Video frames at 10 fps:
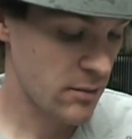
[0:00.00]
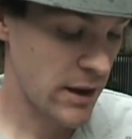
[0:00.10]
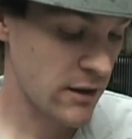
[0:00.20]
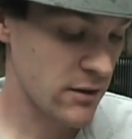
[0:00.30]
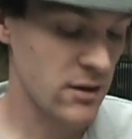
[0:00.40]

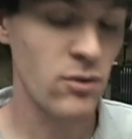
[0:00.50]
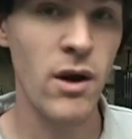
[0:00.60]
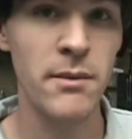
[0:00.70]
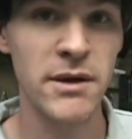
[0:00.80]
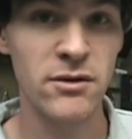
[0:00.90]
about the
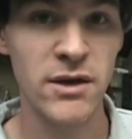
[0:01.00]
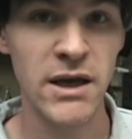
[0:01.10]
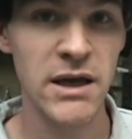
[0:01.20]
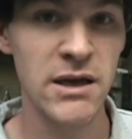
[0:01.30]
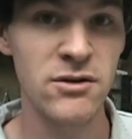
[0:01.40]
rhombic
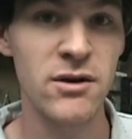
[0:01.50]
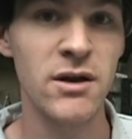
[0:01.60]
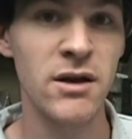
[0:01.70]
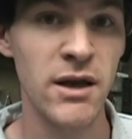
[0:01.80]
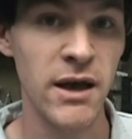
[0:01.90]

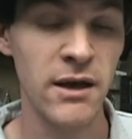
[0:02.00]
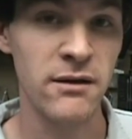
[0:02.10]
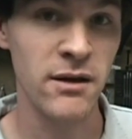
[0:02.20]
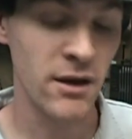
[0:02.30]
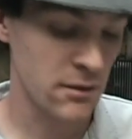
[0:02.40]
dodecahedron
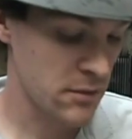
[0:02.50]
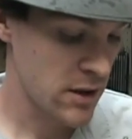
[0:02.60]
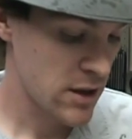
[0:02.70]
and um,